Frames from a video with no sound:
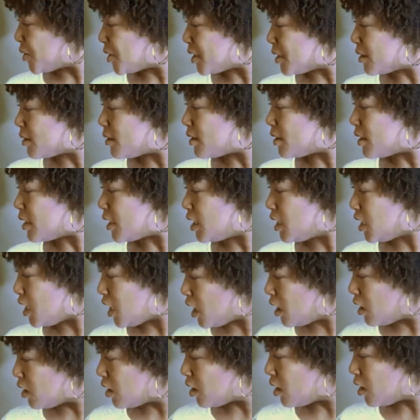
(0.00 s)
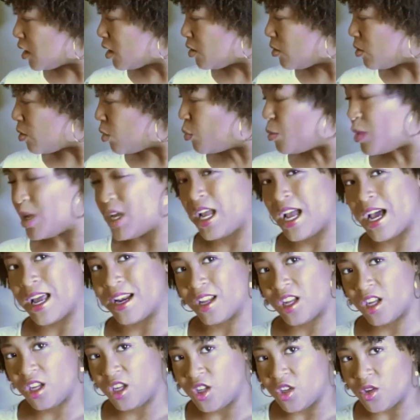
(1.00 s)
to sit here or be kind
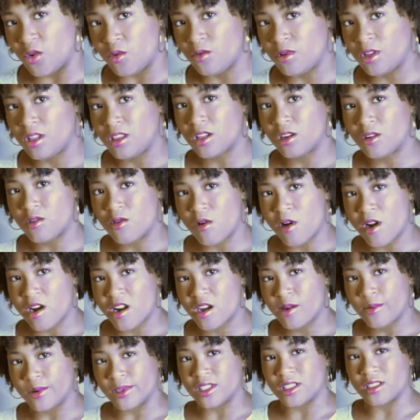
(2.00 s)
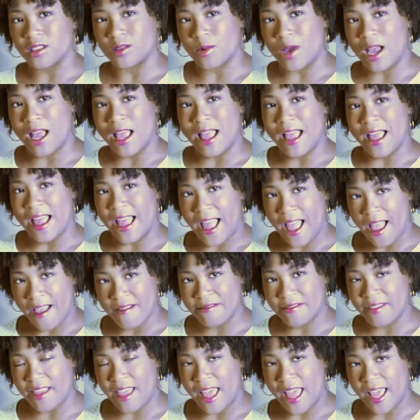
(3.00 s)
of cute in the corner, which is why I
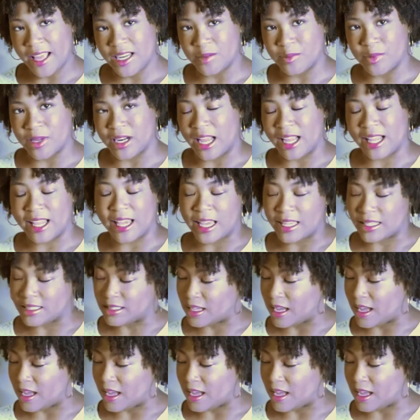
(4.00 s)
have that, but I guess